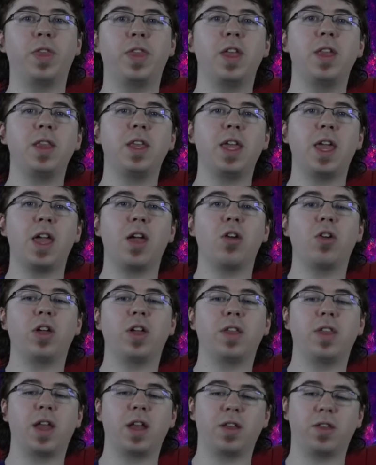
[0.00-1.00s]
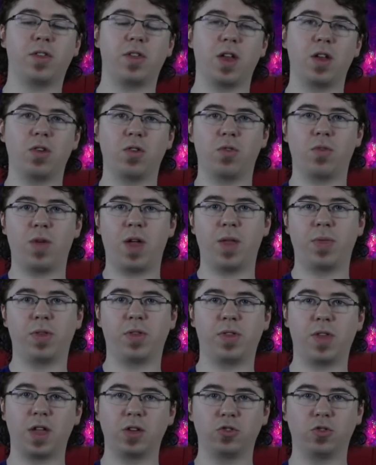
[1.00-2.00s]
Within the area that is centered around
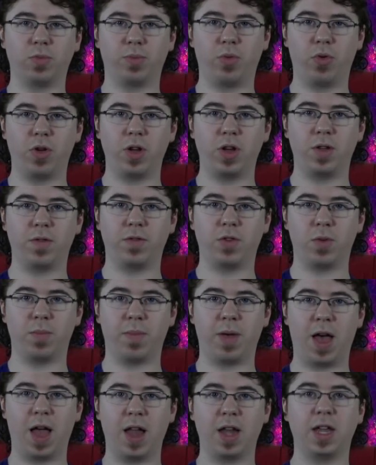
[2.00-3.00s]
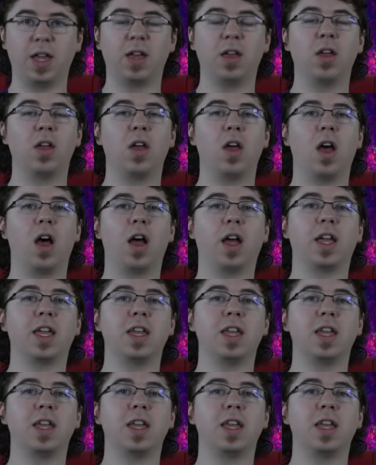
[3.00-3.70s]
the central point of your body, uh,